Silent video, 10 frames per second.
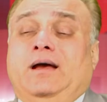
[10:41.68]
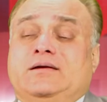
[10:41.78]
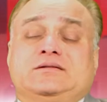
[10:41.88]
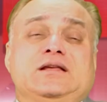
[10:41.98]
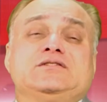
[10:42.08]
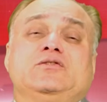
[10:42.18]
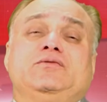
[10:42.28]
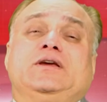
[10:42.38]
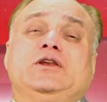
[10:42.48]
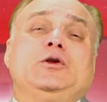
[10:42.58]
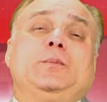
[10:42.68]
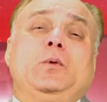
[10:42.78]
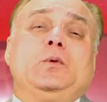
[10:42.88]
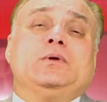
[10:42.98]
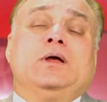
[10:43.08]
extensive weekly
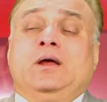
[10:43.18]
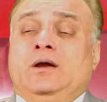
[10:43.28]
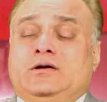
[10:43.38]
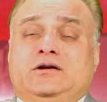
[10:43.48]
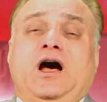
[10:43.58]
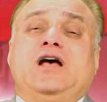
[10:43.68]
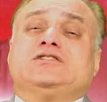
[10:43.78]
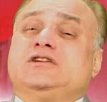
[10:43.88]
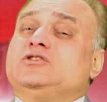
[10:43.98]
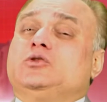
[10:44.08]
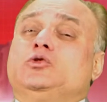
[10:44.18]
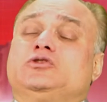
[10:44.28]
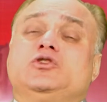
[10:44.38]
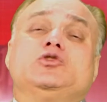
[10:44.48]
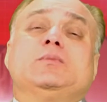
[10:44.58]
report, task and
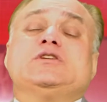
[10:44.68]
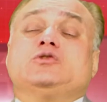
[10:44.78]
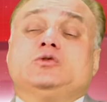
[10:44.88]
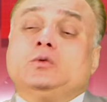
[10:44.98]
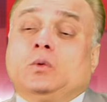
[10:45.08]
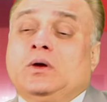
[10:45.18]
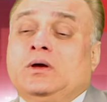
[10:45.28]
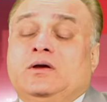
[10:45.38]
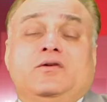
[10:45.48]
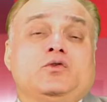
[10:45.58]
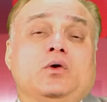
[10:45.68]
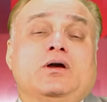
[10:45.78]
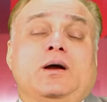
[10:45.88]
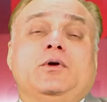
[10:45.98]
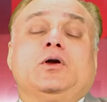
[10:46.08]
solution you must do if you are
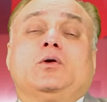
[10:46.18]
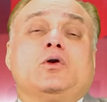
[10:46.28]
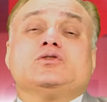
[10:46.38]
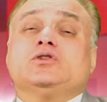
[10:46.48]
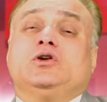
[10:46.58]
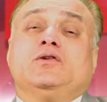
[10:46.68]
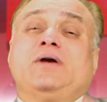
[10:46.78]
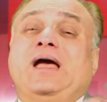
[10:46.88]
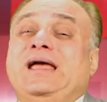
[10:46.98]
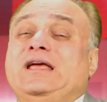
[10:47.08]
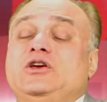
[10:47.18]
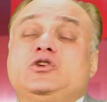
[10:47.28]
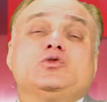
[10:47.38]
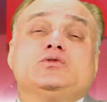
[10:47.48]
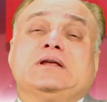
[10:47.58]
coming across a lot of
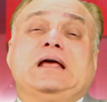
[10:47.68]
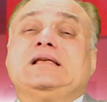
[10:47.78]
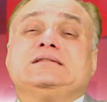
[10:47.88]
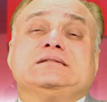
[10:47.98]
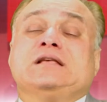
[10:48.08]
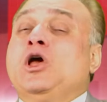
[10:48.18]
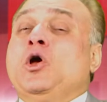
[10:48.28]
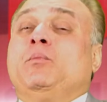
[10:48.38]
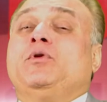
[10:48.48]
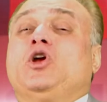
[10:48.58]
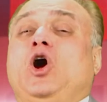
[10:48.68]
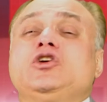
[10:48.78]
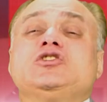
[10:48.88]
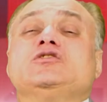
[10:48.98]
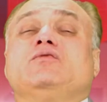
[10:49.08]
issues and hassles,
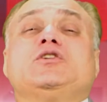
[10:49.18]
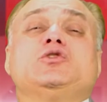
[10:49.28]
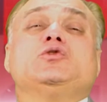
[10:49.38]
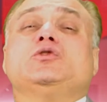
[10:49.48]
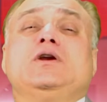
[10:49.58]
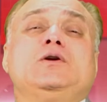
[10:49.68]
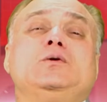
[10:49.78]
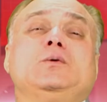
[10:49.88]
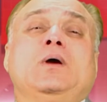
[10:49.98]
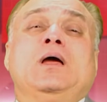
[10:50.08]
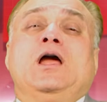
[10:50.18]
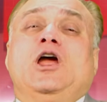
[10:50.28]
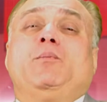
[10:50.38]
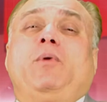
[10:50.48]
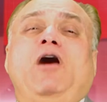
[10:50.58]
precautions what you shouldn't do,
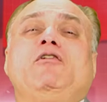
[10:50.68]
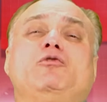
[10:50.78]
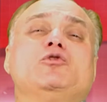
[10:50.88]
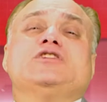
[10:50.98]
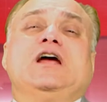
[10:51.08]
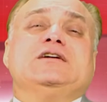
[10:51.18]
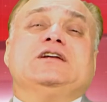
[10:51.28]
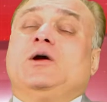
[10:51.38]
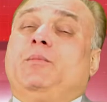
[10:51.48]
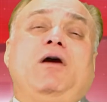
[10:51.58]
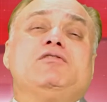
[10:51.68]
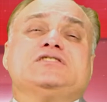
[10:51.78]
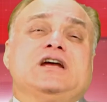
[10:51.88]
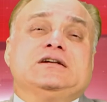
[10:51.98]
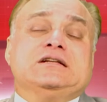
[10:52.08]
a powerful chanting, a power
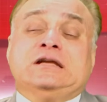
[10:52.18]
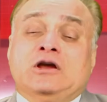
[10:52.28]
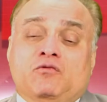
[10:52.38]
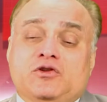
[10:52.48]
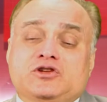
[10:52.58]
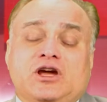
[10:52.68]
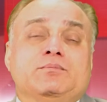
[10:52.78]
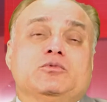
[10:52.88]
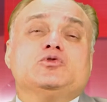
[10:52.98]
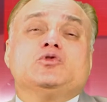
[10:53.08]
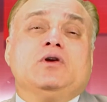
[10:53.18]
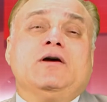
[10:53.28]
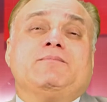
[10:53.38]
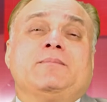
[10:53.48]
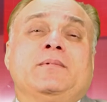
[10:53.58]
chanting which can boost you
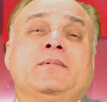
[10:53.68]
up.